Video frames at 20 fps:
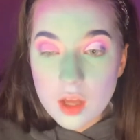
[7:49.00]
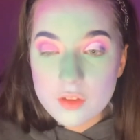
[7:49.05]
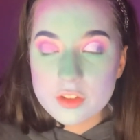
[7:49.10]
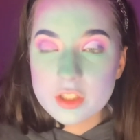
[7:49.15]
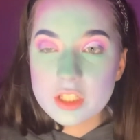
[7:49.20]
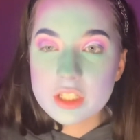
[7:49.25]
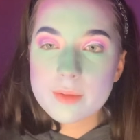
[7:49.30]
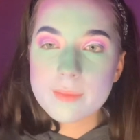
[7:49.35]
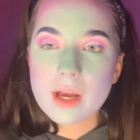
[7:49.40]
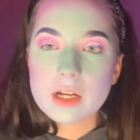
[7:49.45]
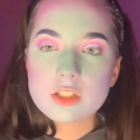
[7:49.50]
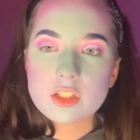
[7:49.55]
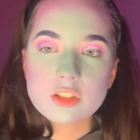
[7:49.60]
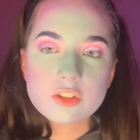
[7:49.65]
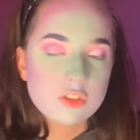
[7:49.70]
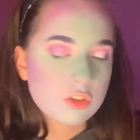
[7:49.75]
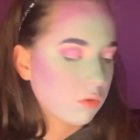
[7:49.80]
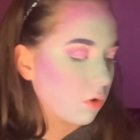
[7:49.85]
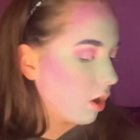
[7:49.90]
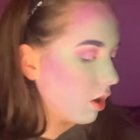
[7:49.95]
feel like I'm acting
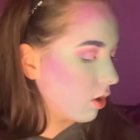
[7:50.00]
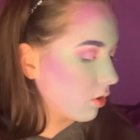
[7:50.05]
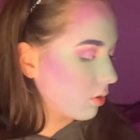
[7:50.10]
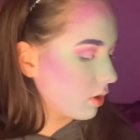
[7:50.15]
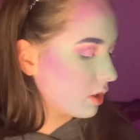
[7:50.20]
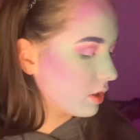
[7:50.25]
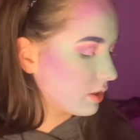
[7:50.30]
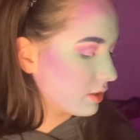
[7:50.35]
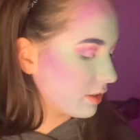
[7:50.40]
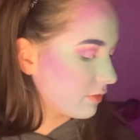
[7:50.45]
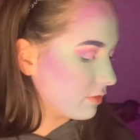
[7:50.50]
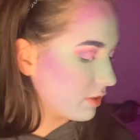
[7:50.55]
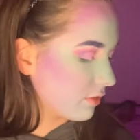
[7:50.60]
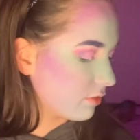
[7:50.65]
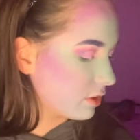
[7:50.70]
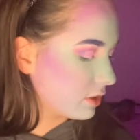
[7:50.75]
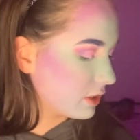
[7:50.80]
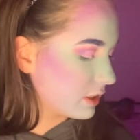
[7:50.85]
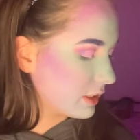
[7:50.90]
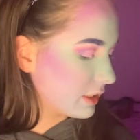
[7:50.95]
so awkward because I've never
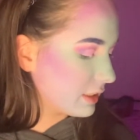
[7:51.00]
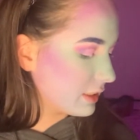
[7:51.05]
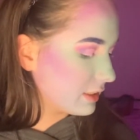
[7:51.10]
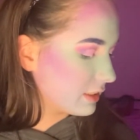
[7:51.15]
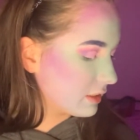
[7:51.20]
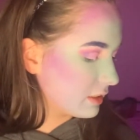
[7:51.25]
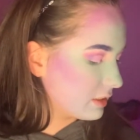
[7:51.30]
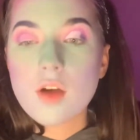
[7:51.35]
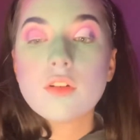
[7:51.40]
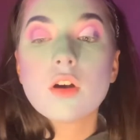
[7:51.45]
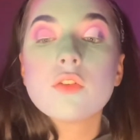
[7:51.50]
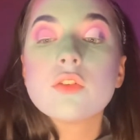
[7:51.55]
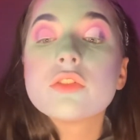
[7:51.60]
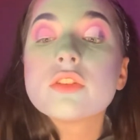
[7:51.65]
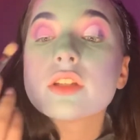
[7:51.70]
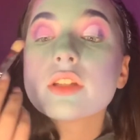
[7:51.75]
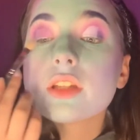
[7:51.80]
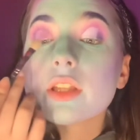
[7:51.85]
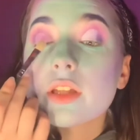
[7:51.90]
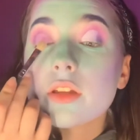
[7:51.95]
I've obviously
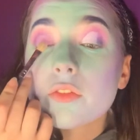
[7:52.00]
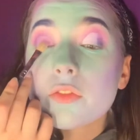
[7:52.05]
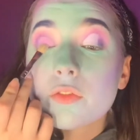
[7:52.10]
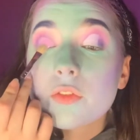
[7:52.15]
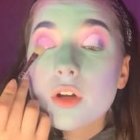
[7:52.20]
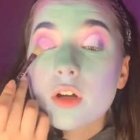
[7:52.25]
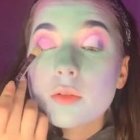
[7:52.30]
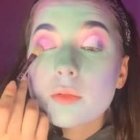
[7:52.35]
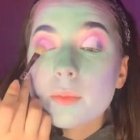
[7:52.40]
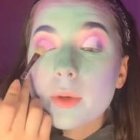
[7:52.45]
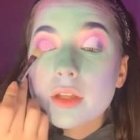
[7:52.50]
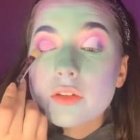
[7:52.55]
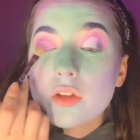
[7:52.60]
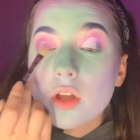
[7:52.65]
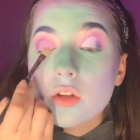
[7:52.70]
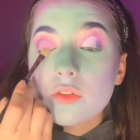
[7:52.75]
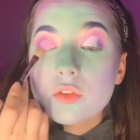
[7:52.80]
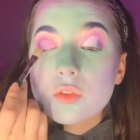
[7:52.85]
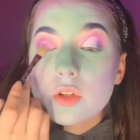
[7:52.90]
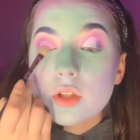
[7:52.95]
like filmed myself
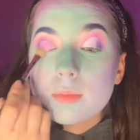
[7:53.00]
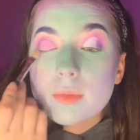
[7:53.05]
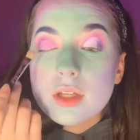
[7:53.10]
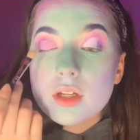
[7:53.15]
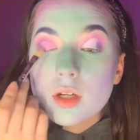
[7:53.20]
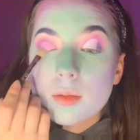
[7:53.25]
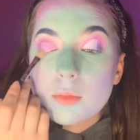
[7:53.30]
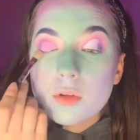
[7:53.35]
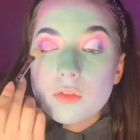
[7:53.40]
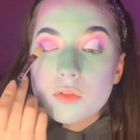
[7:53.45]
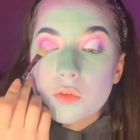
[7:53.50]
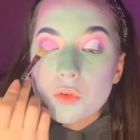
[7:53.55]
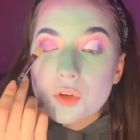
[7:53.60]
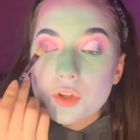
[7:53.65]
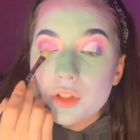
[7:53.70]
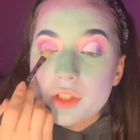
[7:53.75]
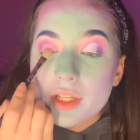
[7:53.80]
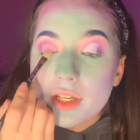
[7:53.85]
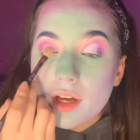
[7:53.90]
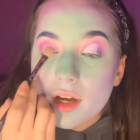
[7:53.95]
doing makeup before.
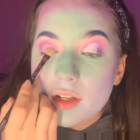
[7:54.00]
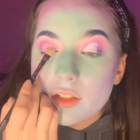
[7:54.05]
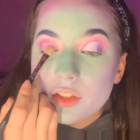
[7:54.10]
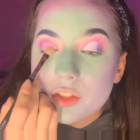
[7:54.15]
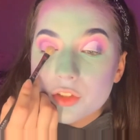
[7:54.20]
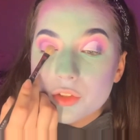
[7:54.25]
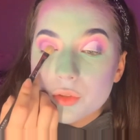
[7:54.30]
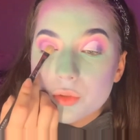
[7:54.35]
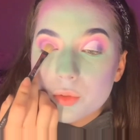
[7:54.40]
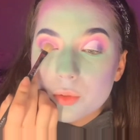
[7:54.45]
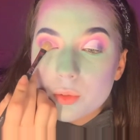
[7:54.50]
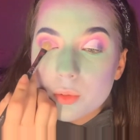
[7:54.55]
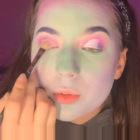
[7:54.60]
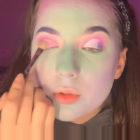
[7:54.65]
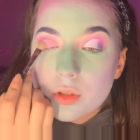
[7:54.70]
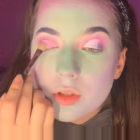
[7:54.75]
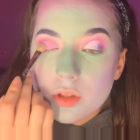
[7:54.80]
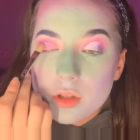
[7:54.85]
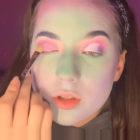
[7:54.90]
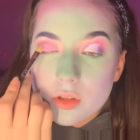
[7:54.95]
Like I do
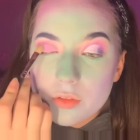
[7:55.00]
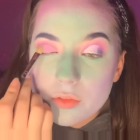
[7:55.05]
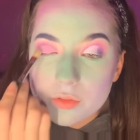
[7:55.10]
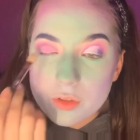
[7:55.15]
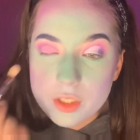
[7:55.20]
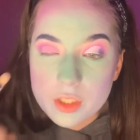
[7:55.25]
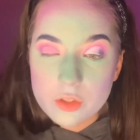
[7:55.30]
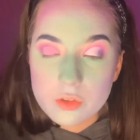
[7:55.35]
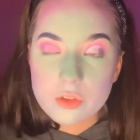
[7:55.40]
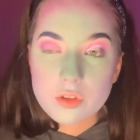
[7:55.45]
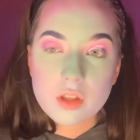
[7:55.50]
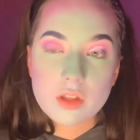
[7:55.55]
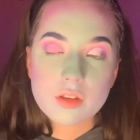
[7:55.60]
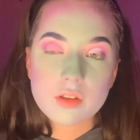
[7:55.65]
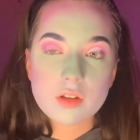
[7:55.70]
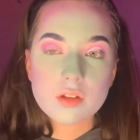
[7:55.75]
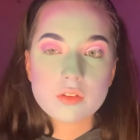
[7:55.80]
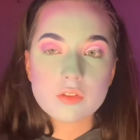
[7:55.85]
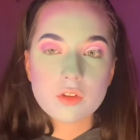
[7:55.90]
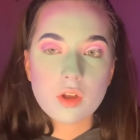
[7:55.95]
videos like
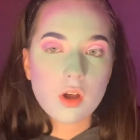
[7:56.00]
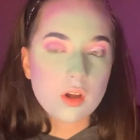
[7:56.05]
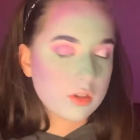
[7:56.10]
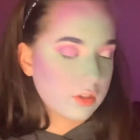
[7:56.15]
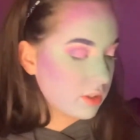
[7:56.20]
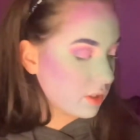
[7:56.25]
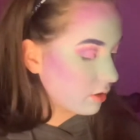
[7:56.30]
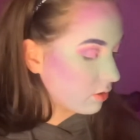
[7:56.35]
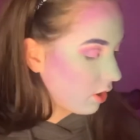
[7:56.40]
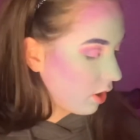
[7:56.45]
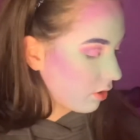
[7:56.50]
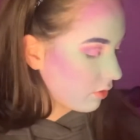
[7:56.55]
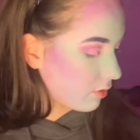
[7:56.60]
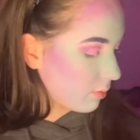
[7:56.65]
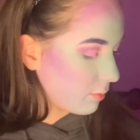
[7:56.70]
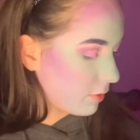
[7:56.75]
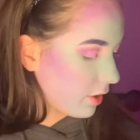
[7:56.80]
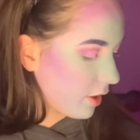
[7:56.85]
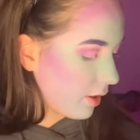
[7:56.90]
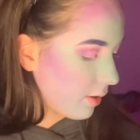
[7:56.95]
this on TikTok
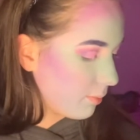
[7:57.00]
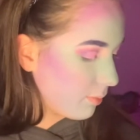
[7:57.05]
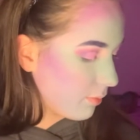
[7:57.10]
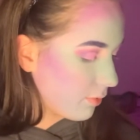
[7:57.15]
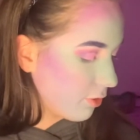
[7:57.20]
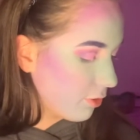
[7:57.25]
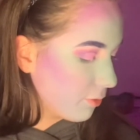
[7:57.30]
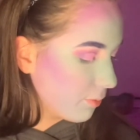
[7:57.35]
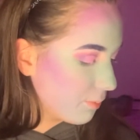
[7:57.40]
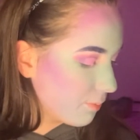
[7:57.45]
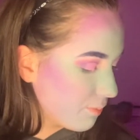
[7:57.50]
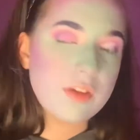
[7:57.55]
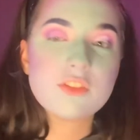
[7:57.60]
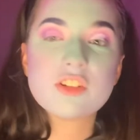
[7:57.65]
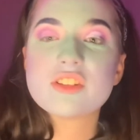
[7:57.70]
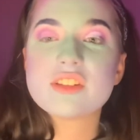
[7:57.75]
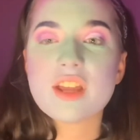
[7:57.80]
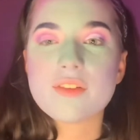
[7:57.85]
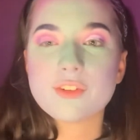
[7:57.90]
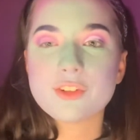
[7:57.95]
sometimes. I've just
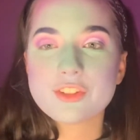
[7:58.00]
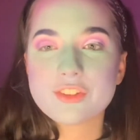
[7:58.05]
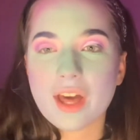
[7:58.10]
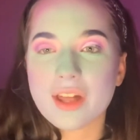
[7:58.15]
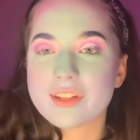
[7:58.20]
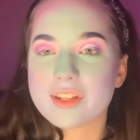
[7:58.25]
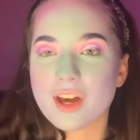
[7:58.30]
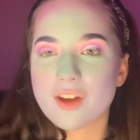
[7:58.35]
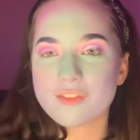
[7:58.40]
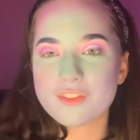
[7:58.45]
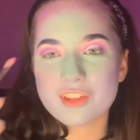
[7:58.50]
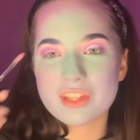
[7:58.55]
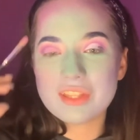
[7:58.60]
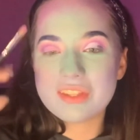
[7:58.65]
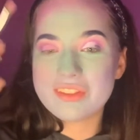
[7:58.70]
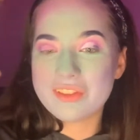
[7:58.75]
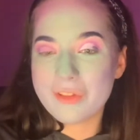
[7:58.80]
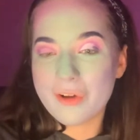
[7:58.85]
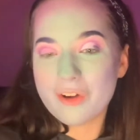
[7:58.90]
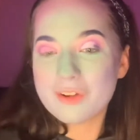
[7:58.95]
never sat down for this
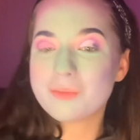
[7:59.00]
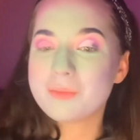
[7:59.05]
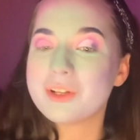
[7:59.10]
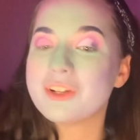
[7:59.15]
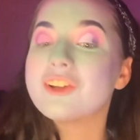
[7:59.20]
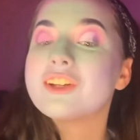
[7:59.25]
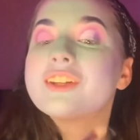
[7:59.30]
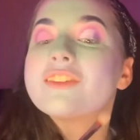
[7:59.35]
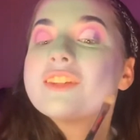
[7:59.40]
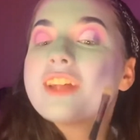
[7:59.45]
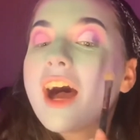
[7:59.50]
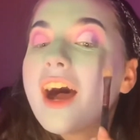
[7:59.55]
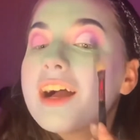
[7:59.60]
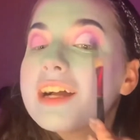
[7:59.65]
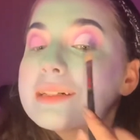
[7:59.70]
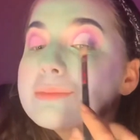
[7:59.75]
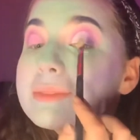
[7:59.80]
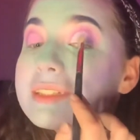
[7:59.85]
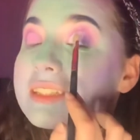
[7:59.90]
long period of time and